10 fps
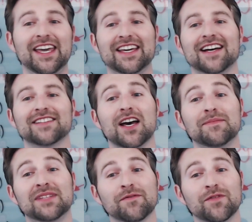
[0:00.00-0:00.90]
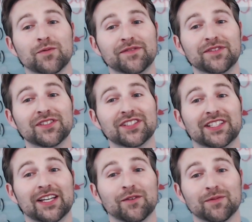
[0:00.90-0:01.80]
Hey guys, I'm Devin with Reef
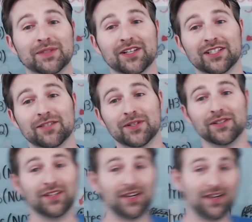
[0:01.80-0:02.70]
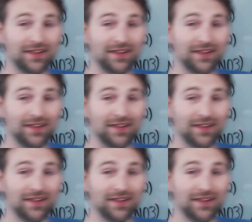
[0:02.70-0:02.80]
and today we're going to be talking about